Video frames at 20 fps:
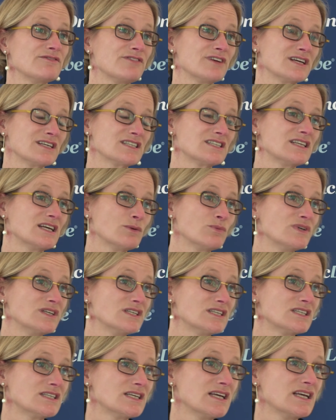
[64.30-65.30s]
effects that
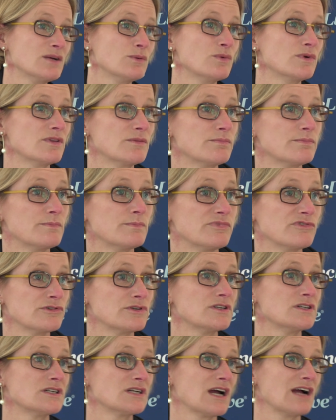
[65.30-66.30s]
we see with
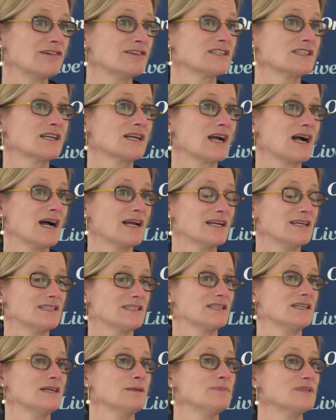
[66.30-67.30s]
bruton tyrosine
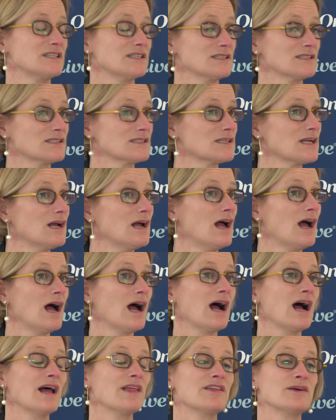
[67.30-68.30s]
kinase inhibitors.
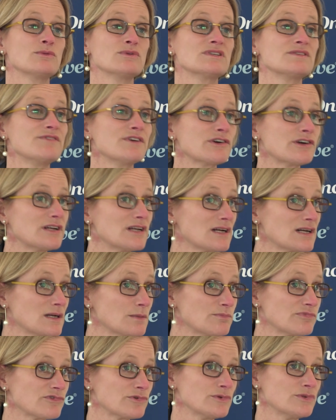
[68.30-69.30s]
Uh, there was very
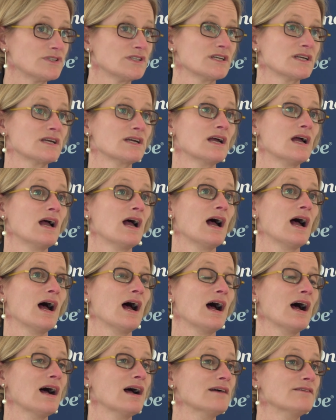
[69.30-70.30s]
little bruising,
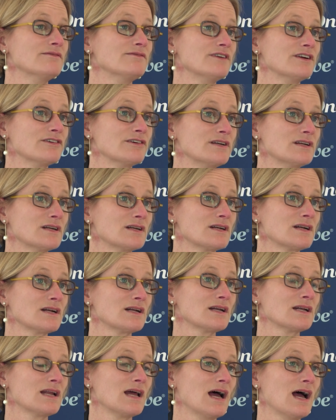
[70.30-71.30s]
uh, very
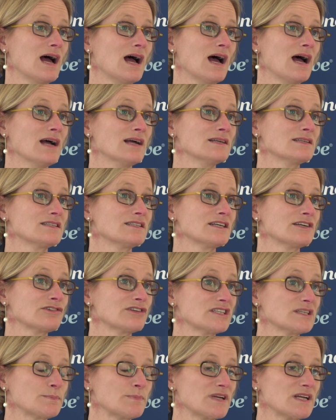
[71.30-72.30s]
little uh,
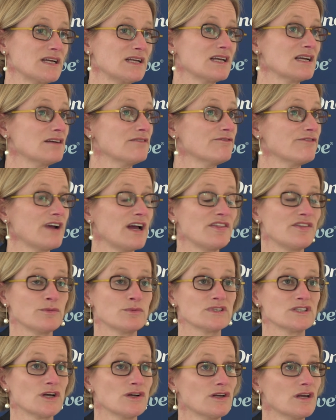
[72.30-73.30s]
serious bleeding. In fact, there
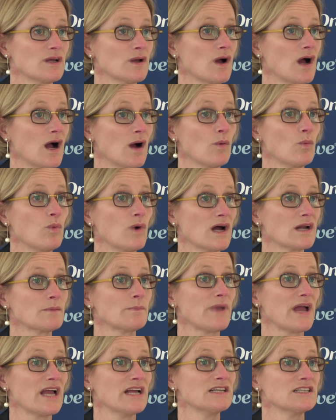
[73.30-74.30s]
was only uh,
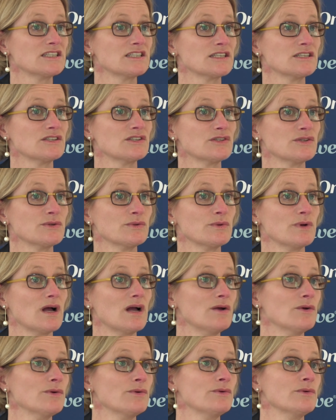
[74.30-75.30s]
one patient who,
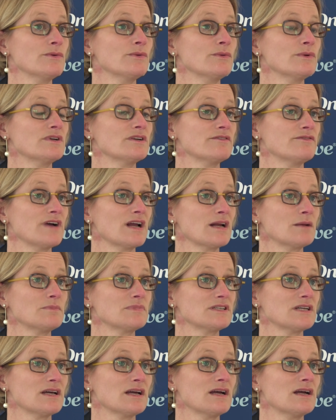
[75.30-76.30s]
who
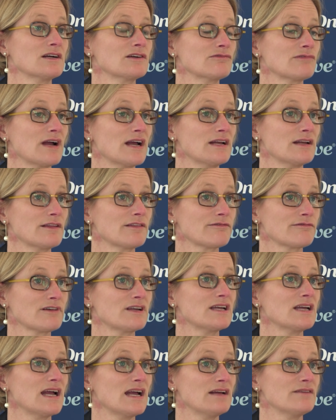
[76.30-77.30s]
developed a, a grade
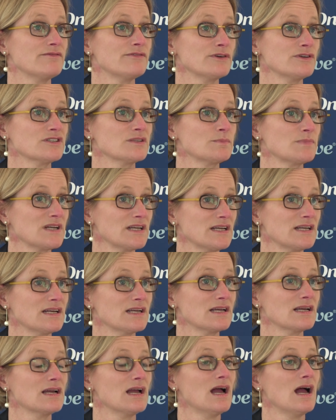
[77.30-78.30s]
3 adverse
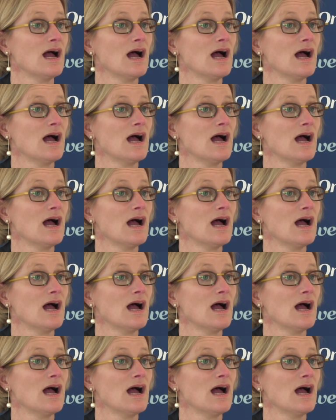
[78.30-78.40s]
bleeding